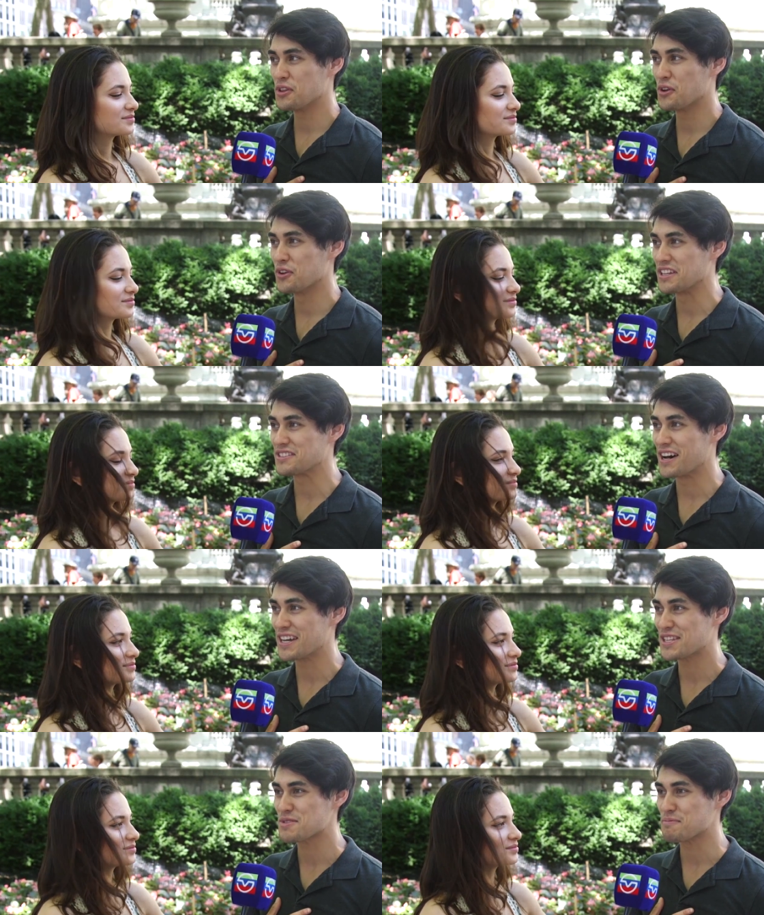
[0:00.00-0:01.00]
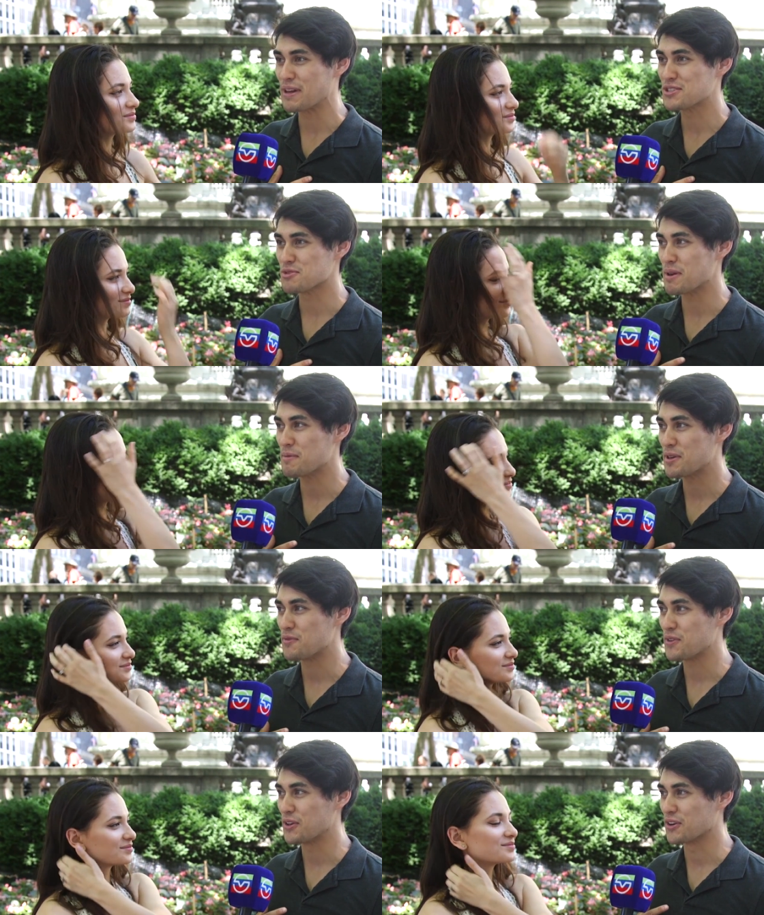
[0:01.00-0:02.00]
Speaker 1: You're in a tight space so maybe you
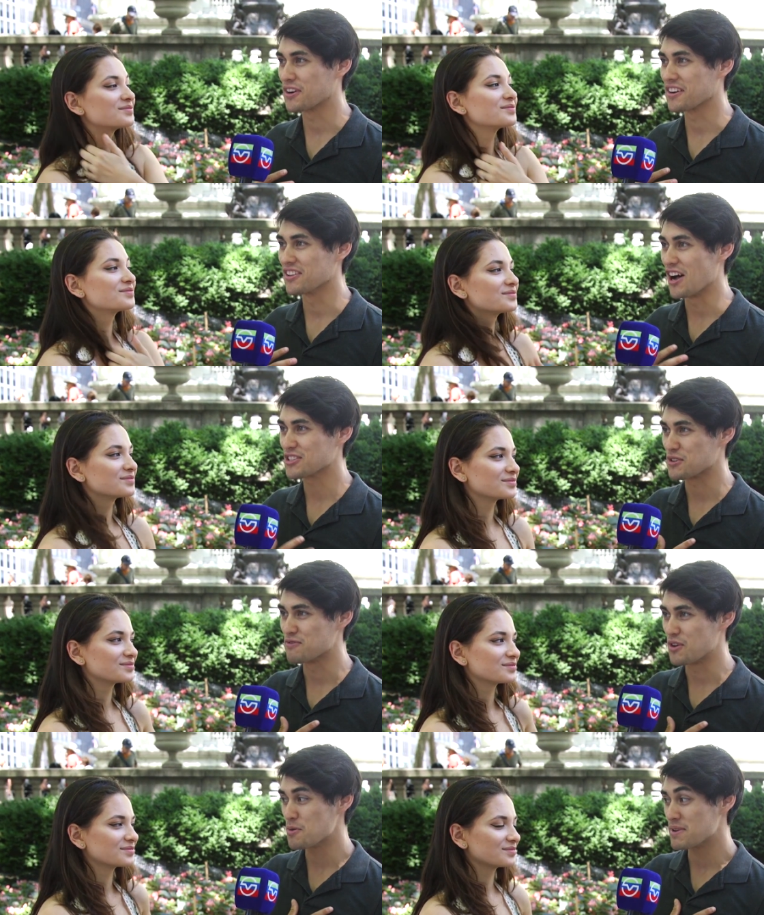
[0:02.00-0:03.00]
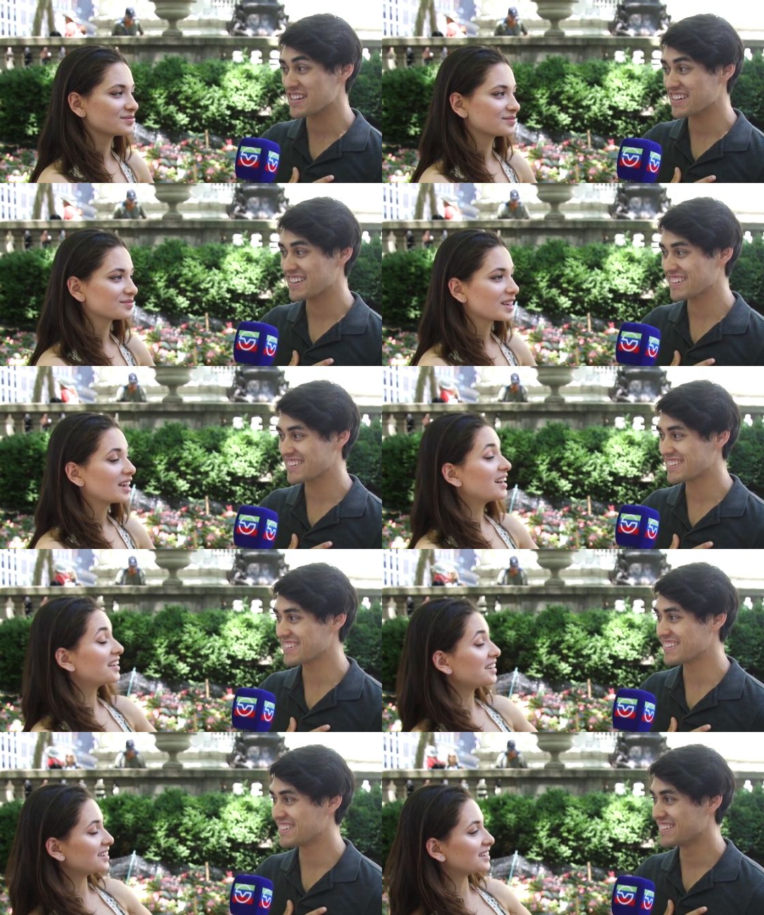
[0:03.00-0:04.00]
feel claustrophobic?
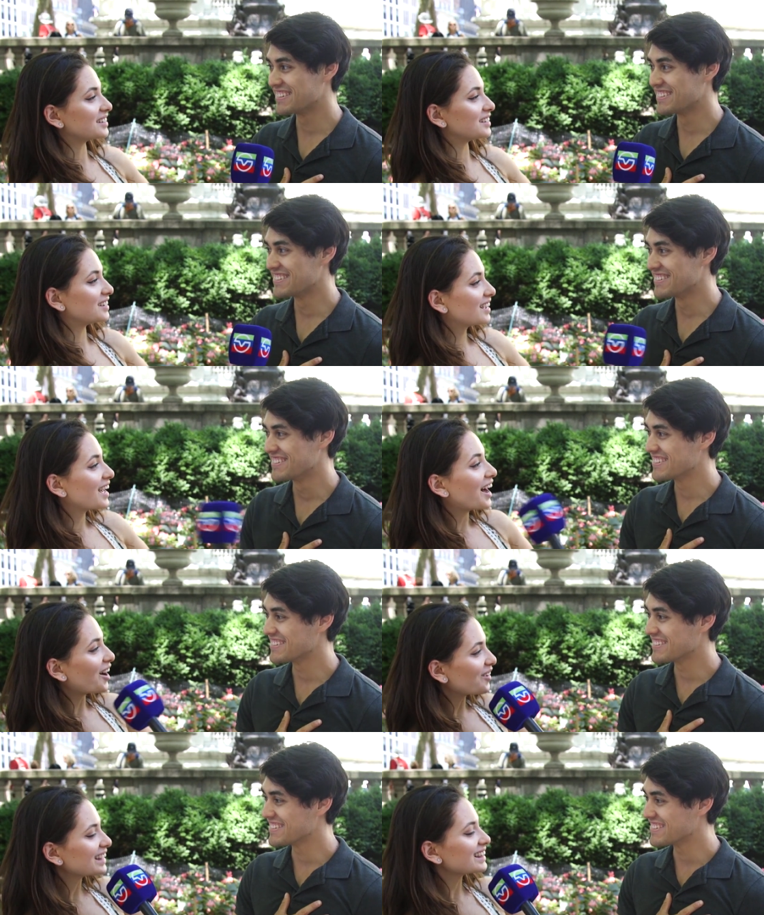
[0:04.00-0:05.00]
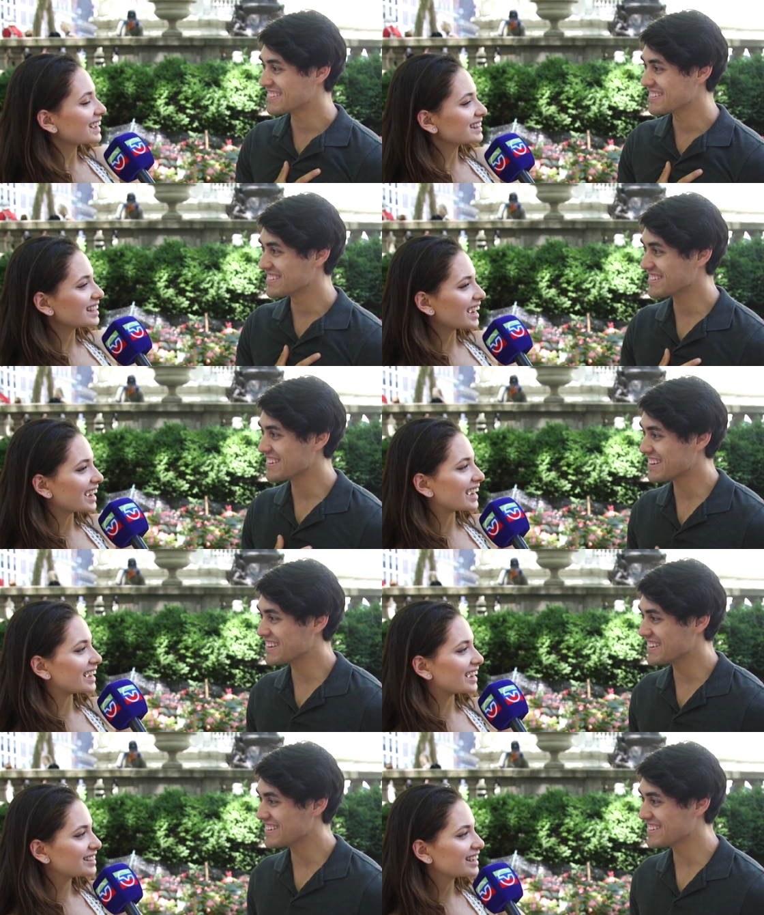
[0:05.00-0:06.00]
Speaker 2: Ah. Oh, I like
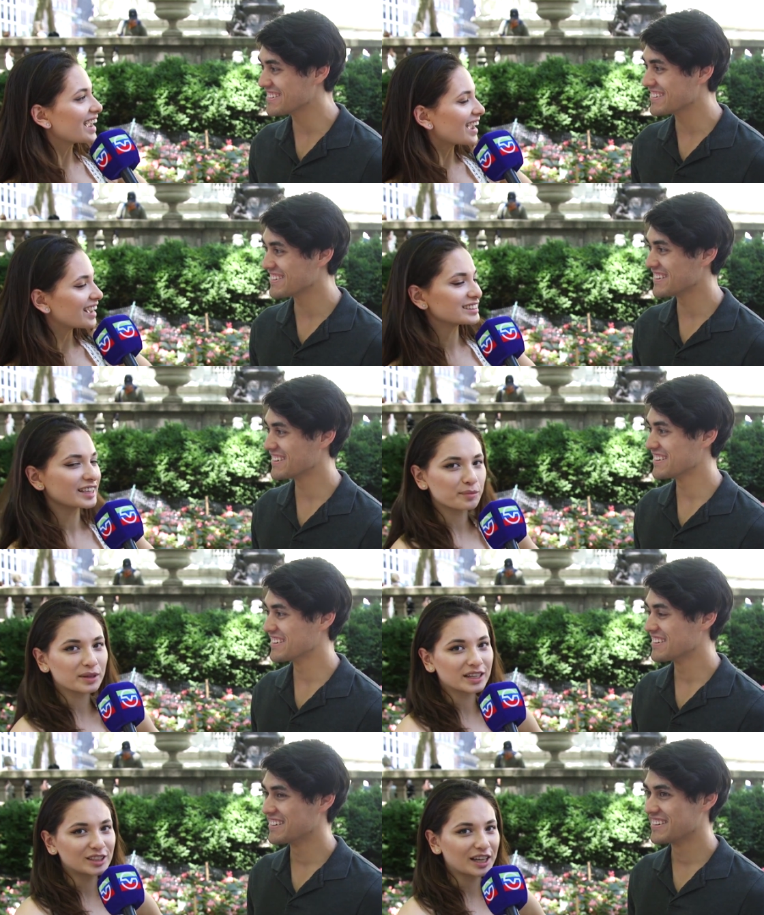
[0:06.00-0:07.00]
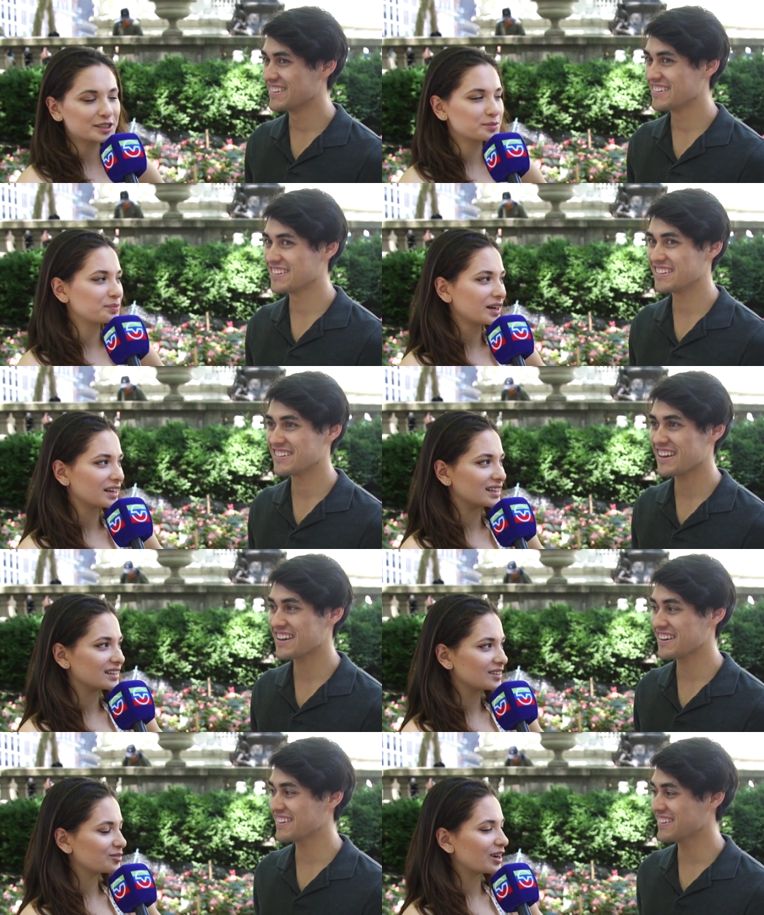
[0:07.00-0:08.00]
that. Yeah. yeah. it's like I'm in a tight spot,
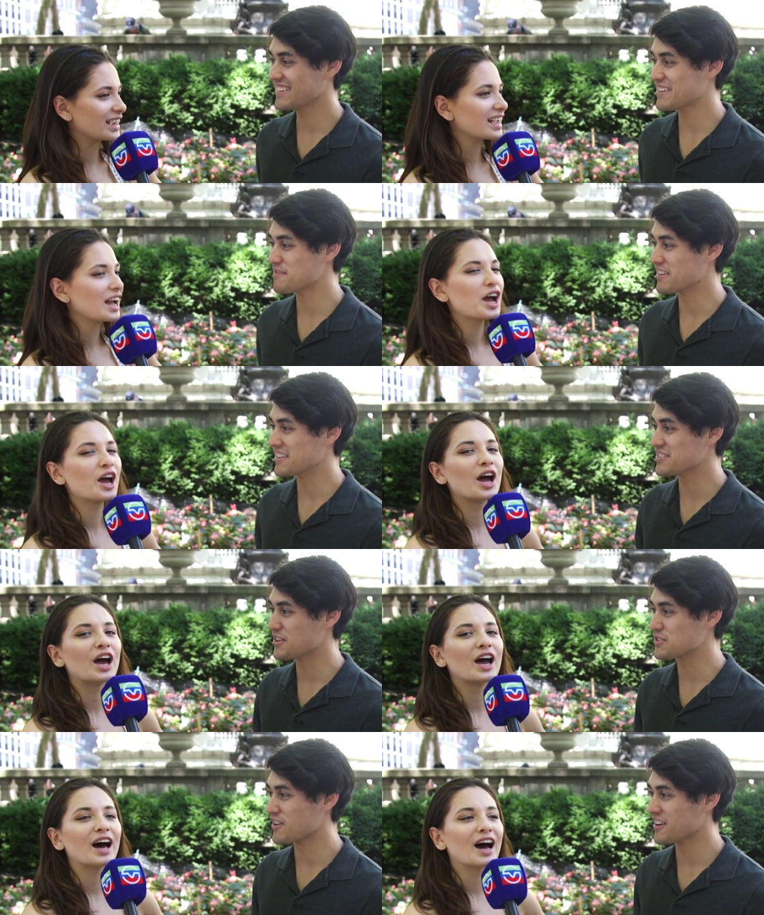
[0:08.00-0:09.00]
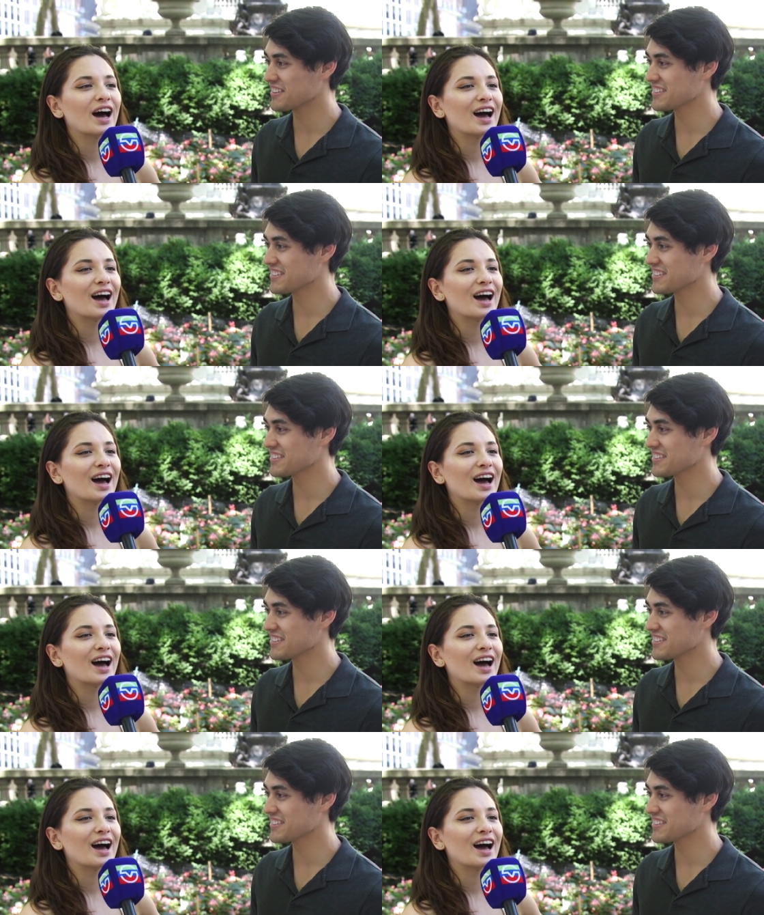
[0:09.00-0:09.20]
yeah. right?
Speaker 1: So it's wrong?